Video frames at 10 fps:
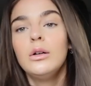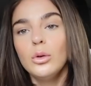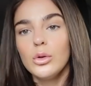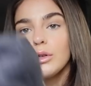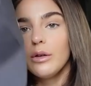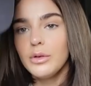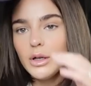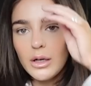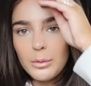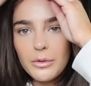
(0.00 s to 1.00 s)
Also, I feel
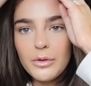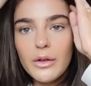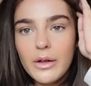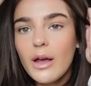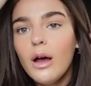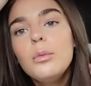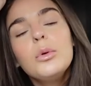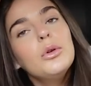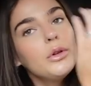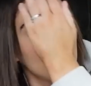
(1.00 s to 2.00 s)
like I prefer the cap
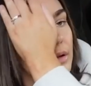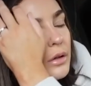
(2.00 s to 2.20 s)
on.